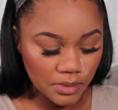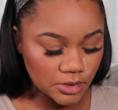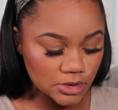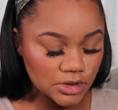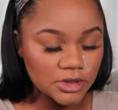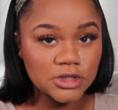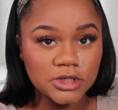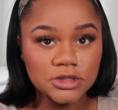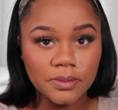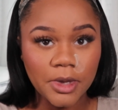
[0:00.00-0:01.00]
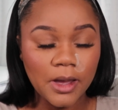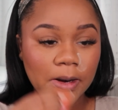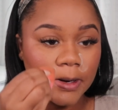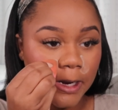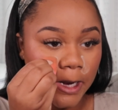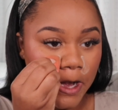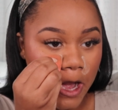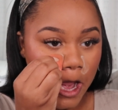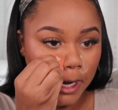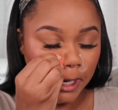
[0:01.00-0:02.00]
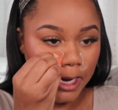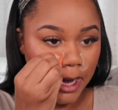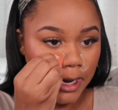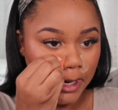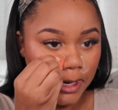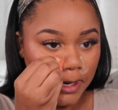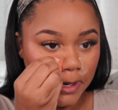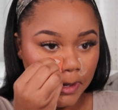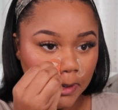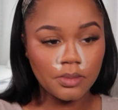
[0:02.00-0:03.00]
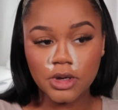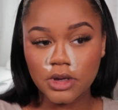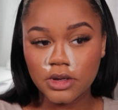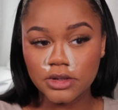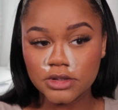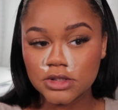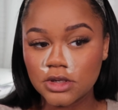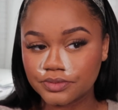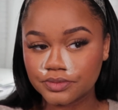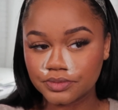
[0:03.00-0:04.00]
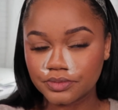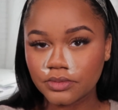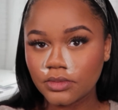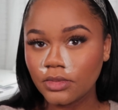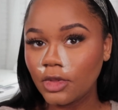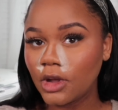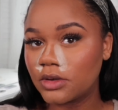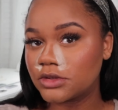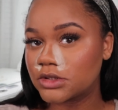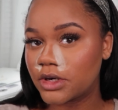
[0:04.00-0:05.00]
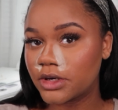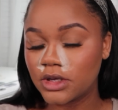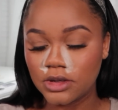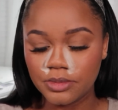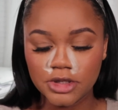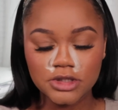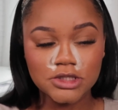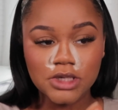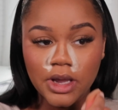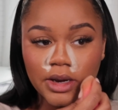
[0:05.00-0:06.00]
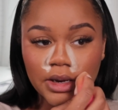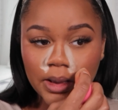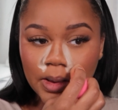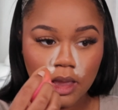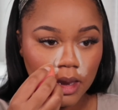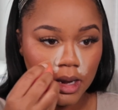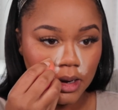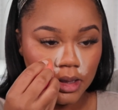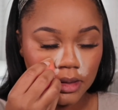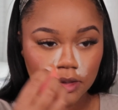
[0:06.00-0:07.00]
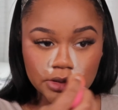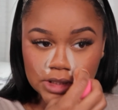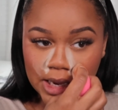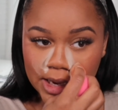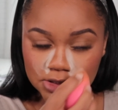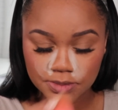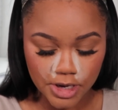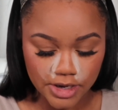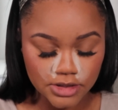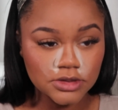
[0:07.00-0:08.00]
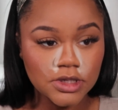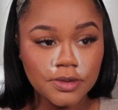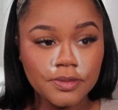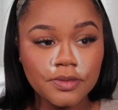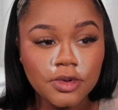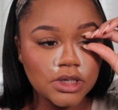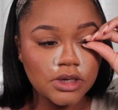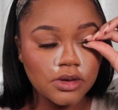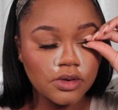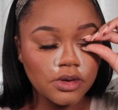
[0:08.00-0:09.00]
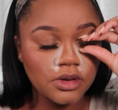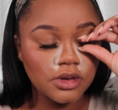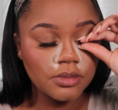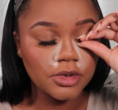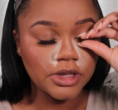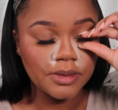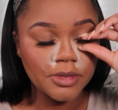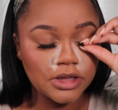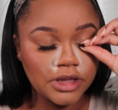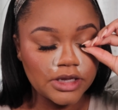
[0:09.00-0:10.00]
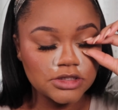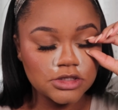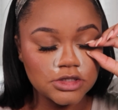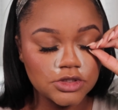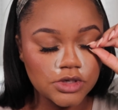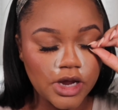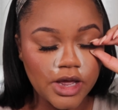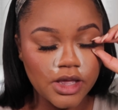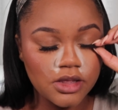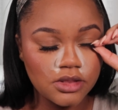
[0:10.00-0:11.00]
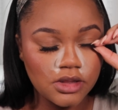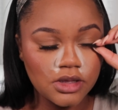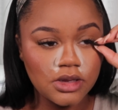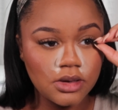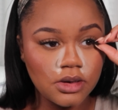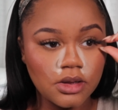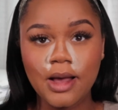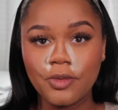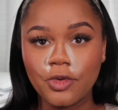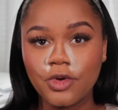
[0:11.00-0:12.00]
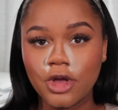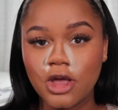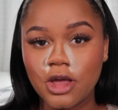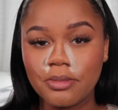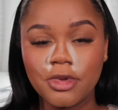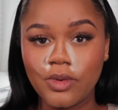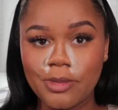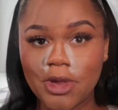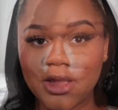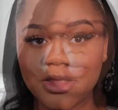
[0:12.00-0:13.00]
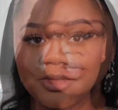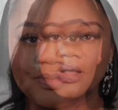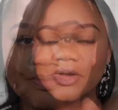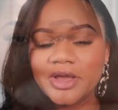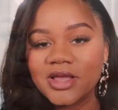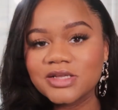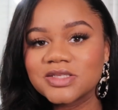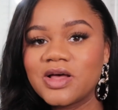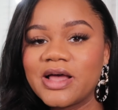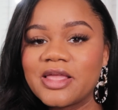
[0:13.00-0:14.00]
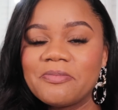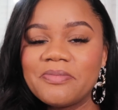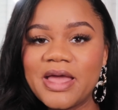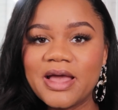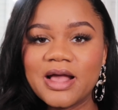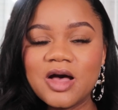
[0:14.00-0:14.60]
I'm just going to take some powder here on the side of the nose, because it's starting to get a bit shiny in those hot spots. So I'm gonna let my lashes dry, and then I will come right back. Okay y'all, so I am back.